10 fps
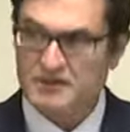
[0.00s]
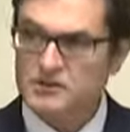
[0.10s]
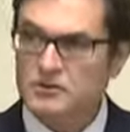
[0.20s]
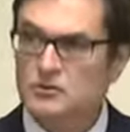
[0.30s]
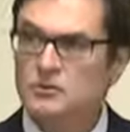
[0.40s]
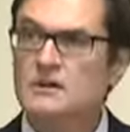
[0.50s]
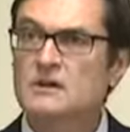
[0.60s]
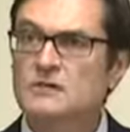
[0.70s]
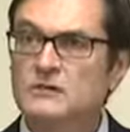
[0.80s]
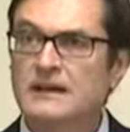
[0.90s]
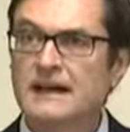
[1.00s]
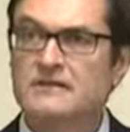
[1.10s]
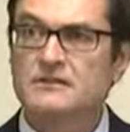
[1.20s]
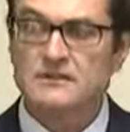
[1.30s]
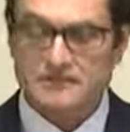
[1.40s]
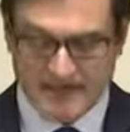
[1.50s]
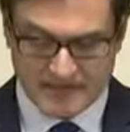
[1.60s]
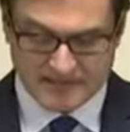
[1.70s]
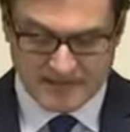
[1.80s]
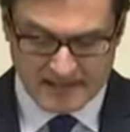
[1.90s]
additional related
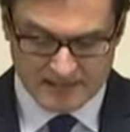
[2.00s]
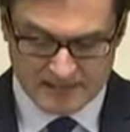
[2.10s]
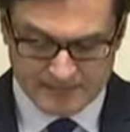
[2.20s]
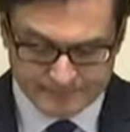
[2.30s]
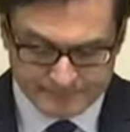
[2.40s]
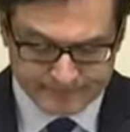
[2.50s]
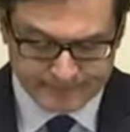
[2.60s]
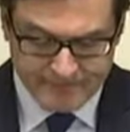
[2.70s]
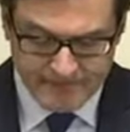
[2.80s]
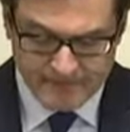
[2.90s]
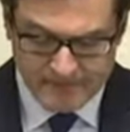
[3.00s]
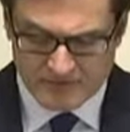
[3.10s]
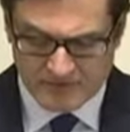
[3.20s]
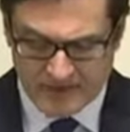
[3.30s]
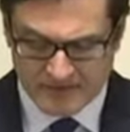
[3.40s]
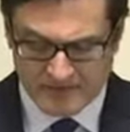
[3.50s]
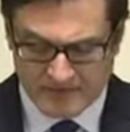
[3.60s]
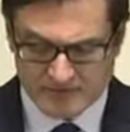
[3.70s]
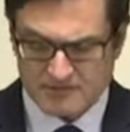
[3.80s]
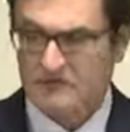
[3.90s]
tax cuts. Those
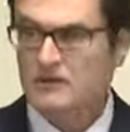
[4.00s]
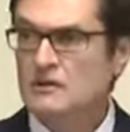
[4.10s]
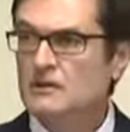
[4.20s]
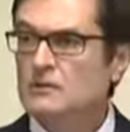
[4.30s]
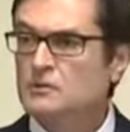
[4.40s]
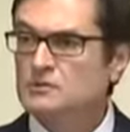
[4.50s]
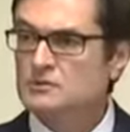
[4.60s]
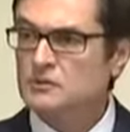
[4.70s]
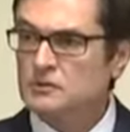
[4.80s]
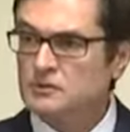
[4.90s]
tax cuts, which of